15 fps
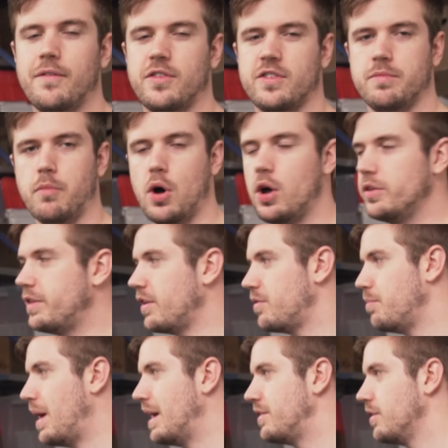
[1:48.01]
have small
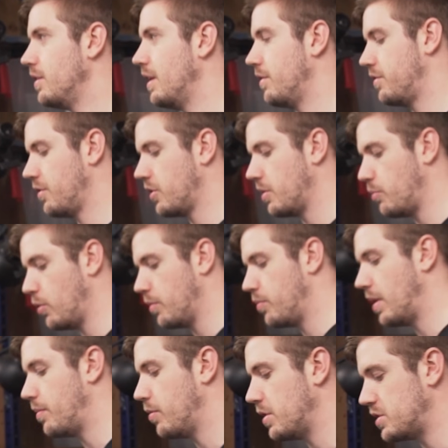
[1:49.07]
dismantle and circuit board
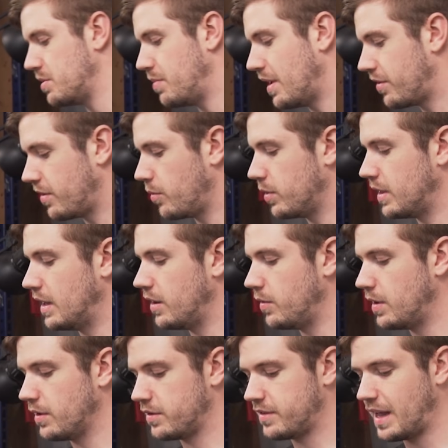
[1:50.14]
preparation. Basically what they do
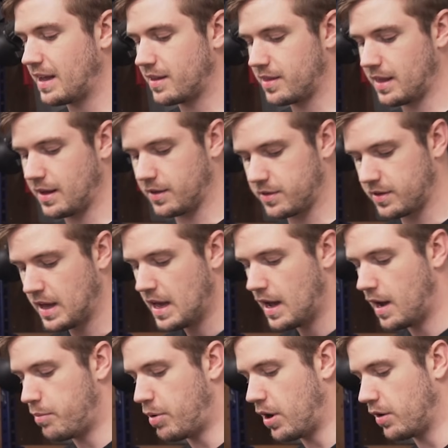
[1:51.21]
here is take things
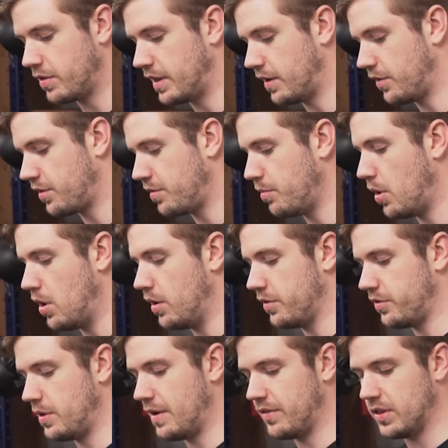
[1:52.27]
apart that are small,
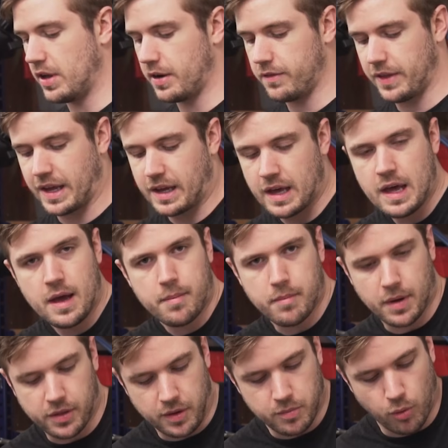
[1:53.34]
so you have a lot of like
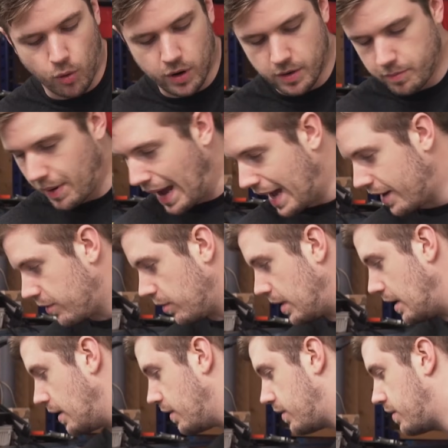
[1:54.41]
motherboard back
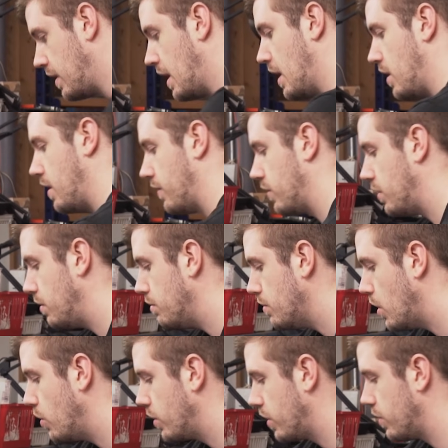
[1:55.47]
batteries, you have little
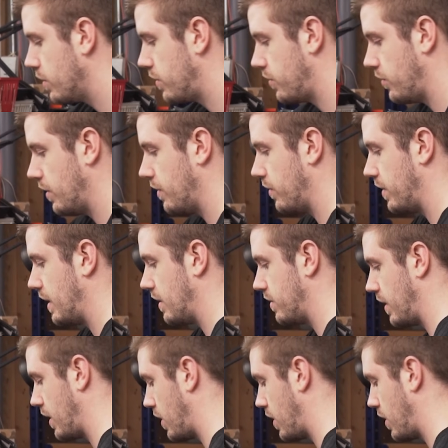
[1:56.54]
motors for different things